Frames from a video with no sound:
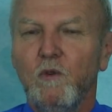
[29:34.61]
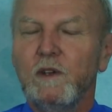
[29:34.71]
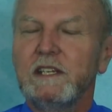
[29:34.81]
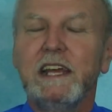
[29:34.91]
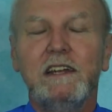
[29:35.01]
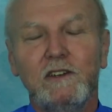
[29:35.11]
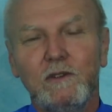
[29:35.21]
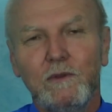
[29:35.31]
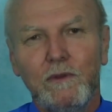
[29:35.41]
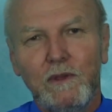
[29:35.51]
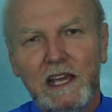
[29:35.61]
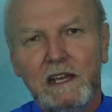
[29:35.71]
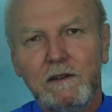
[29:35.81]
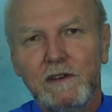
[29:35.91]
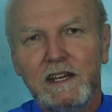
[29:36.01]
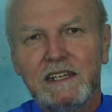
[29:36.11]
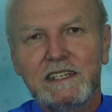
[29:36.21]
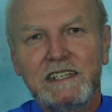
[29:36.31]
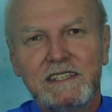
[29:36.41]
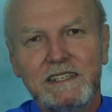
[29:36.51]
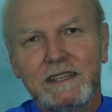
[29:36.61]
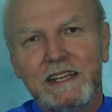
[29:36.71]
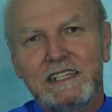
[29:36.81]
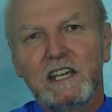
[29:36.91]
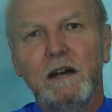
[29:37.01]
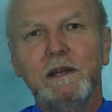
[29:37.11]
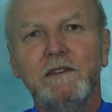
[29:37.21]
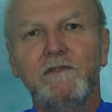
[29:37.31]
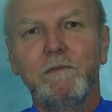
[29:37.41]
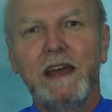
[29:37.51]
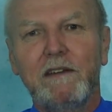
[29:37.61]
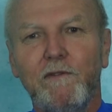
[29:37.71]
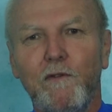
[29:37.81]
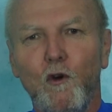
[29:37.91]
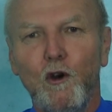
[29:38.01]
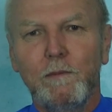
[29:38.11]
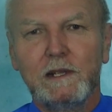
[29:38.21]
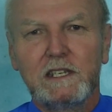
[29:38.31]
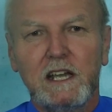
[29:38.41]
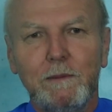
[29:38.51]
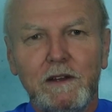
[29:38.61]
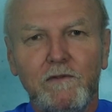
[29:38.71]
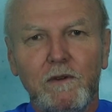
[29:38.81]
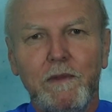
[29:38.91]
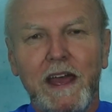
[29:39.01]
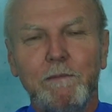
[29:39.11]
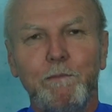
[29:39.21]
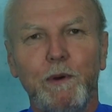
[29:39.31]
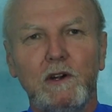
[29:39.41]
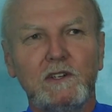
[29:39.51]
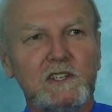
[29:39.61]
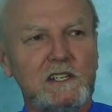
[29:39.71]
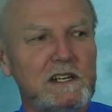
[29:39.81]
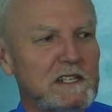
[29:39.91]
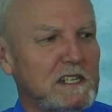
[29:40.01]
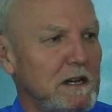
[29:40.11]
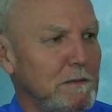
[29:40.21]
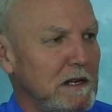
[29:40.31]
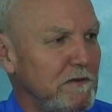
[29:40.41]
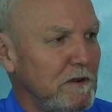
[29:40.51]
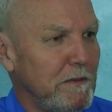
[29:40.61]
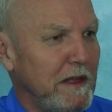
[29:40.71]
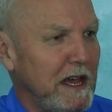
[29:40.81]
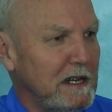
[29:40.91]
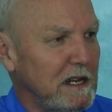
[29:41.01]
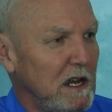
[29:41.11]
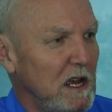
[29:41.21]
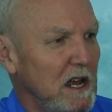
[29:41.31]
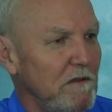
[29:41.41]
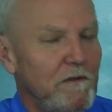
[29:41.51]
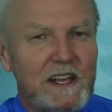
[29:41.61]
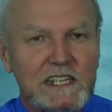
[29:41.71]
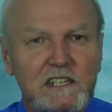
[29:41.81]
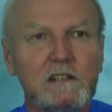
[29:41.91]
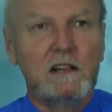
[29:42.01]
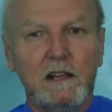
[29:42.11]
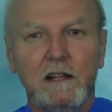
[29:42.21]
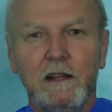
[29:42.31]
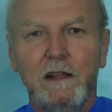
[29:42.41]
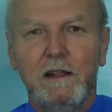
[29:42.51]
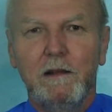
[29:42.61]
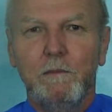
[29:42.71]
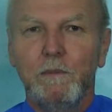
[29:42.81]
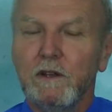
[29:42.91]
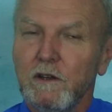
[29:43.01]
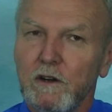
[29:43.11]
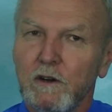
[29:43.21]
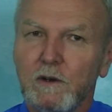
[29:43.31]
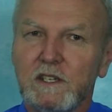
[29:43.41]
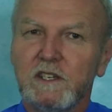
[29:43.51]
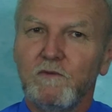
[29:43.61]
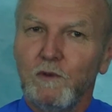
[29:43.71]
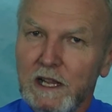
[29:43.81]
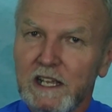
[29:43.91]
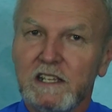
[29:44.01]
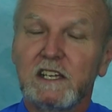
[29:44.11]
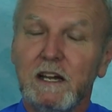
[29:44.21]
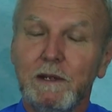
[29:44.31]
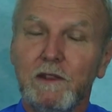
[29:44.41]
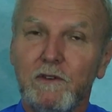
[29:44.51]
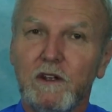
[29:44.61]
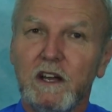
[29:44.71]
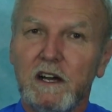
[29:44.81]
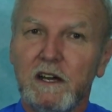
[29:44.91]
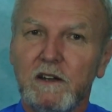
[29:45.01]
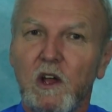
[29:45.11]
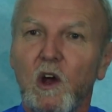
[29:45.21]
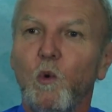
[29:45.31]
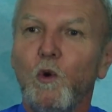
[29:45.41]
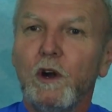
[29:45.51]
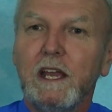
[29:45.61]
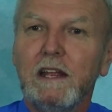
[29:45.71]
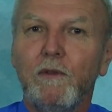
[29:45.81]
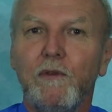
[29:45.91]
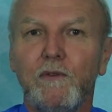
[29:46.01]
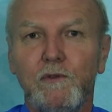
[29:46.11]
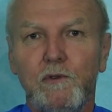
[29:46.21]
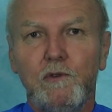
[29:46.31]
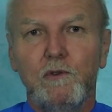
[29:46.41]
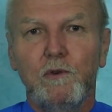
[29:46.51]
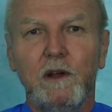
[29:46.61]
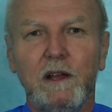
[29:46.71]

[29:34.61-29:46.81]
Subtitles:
we tend to think of it as it's coming from that form, it's coming from that person, it's coming from that vessel. But no, it's coming through God, working through